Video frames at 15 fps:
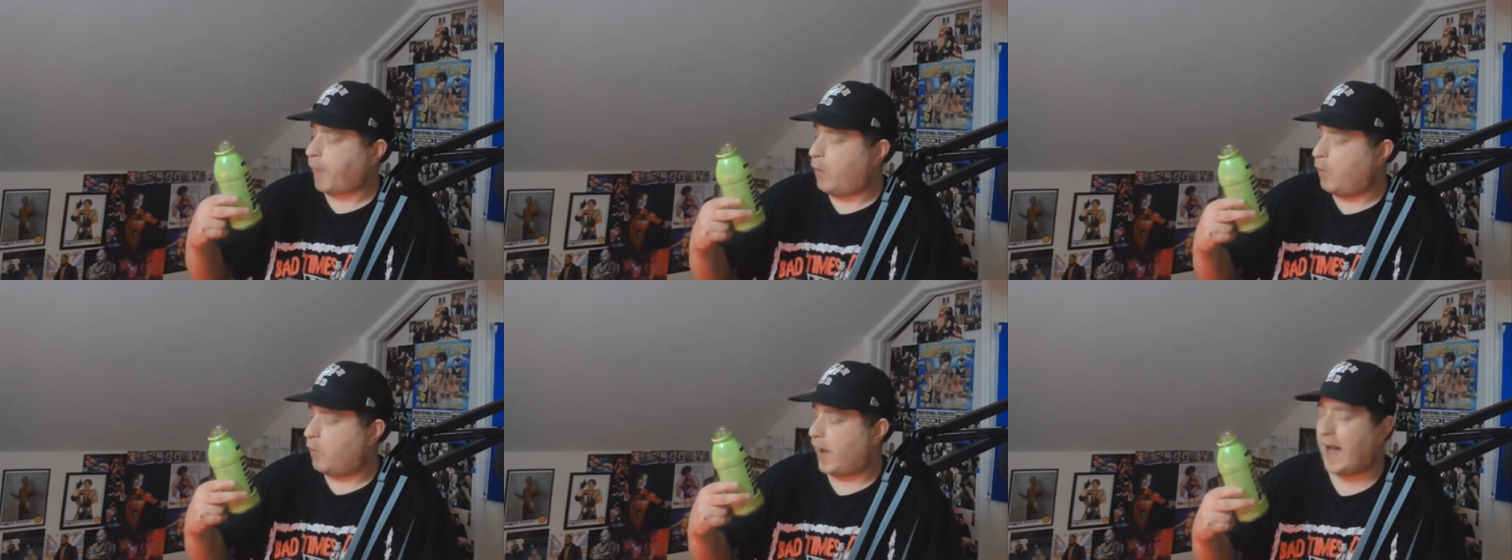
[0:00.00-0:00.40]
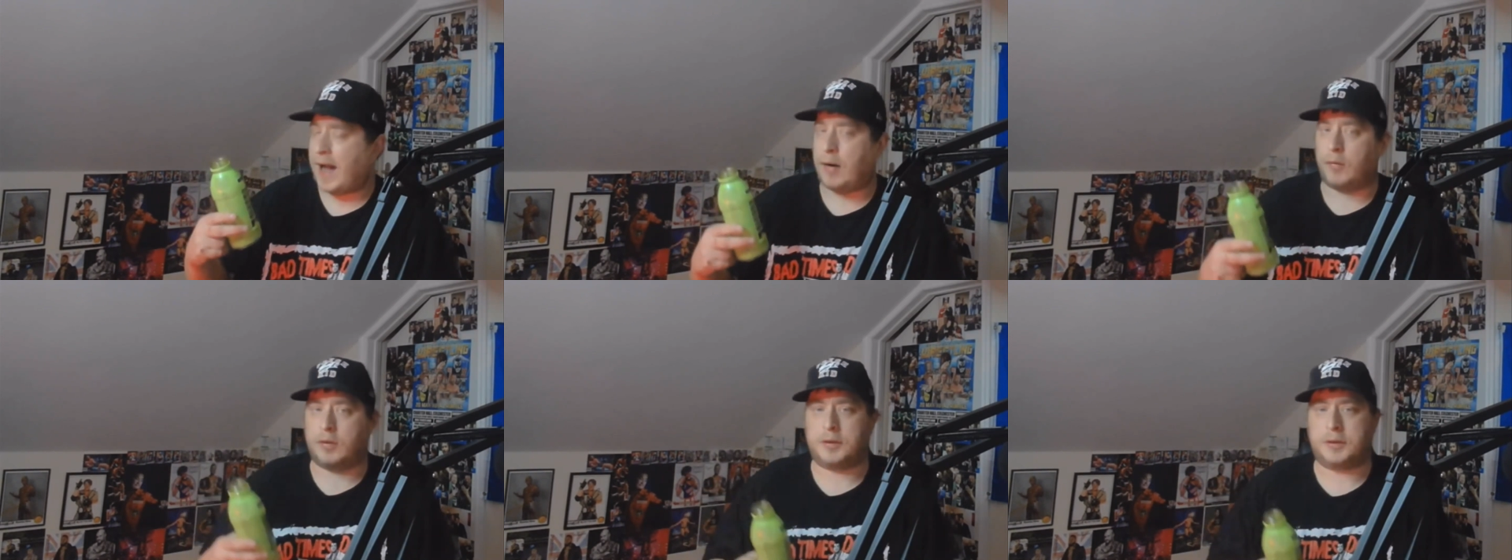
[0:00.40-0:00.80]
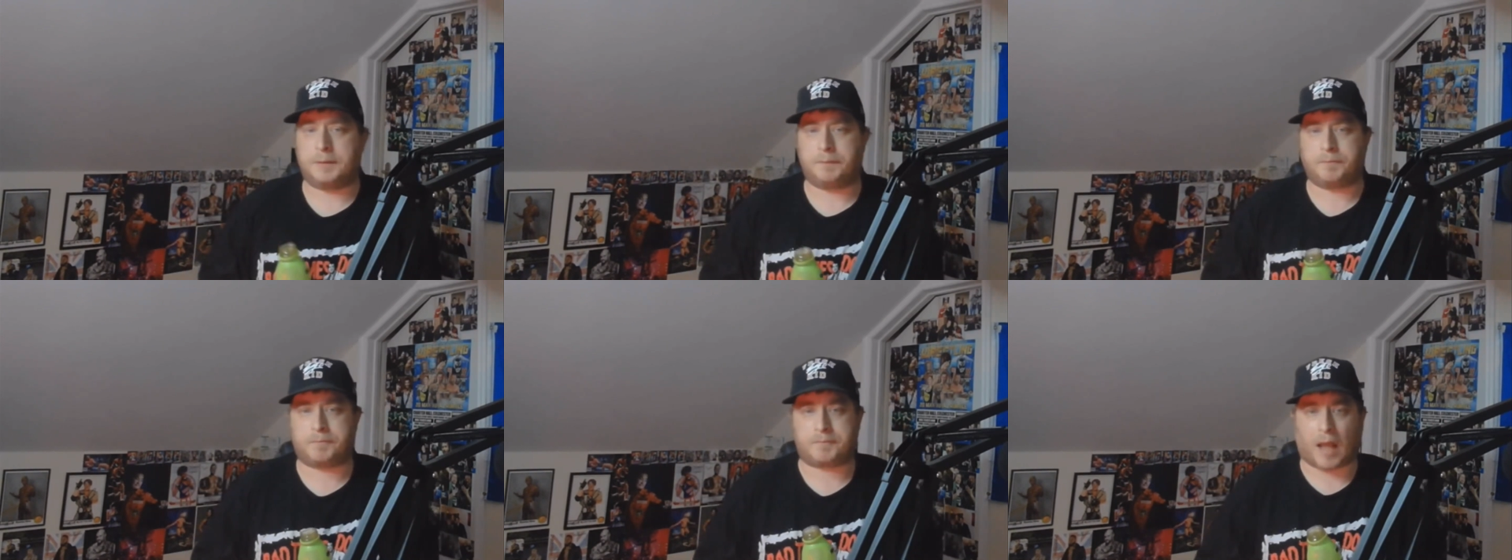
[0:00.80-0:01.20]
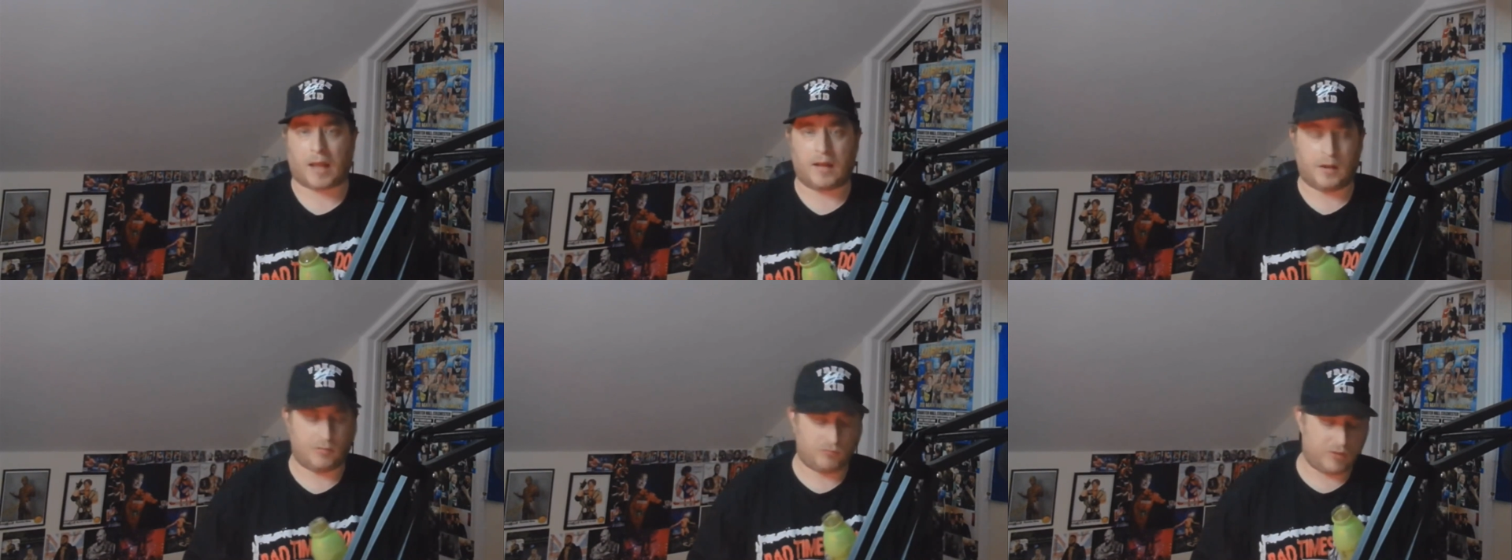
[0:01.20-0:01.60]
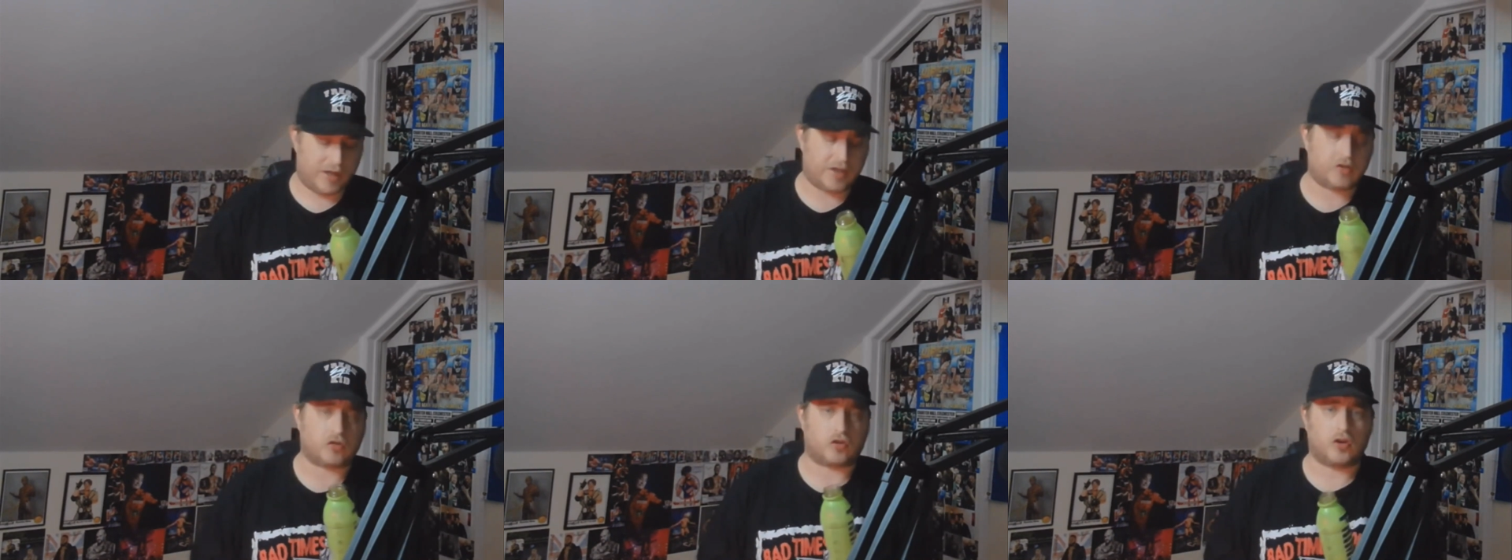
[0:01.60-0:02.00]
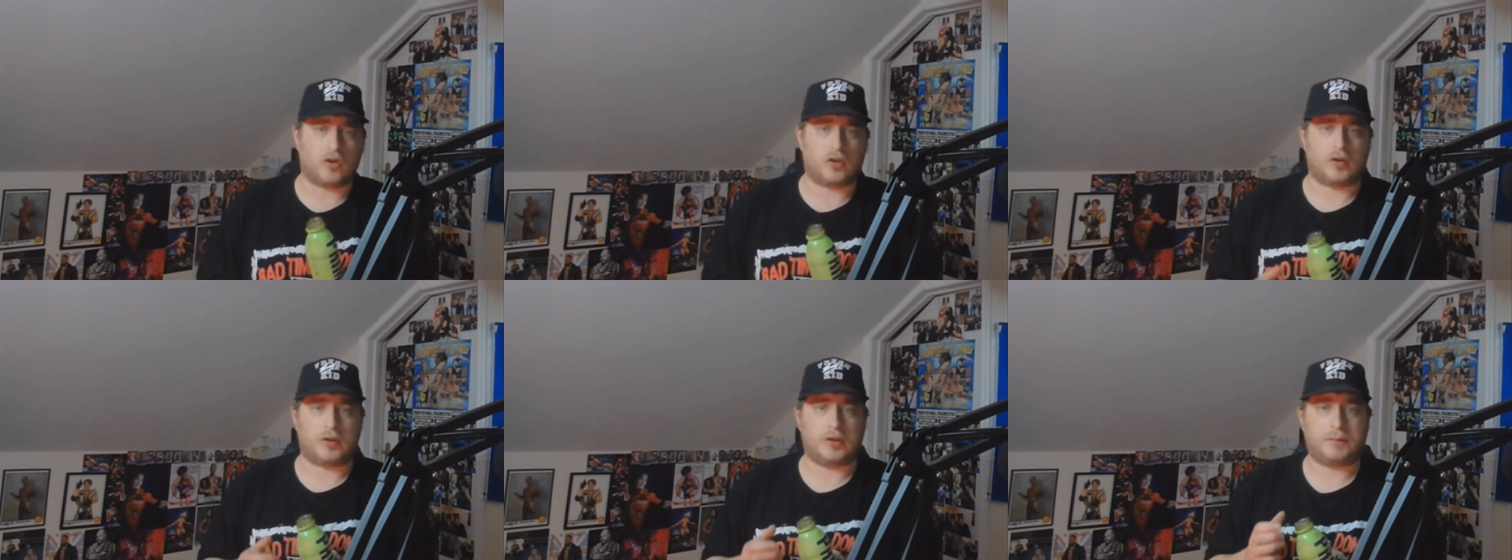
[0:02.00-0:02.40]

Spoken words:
Wow, that really is good.